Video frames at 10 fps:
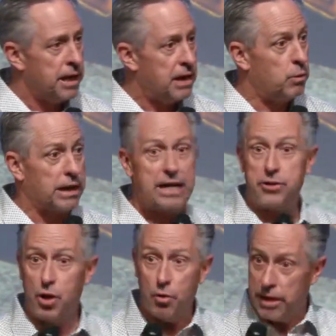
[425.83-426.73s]
And when I
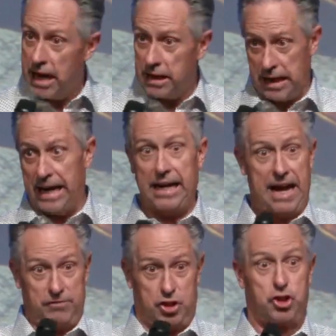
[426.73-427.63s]
do that, I
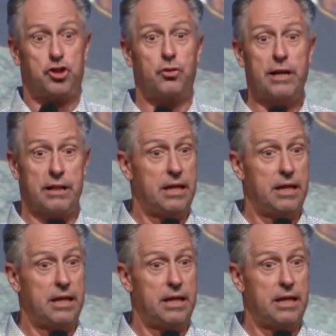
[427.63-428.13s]
have strength.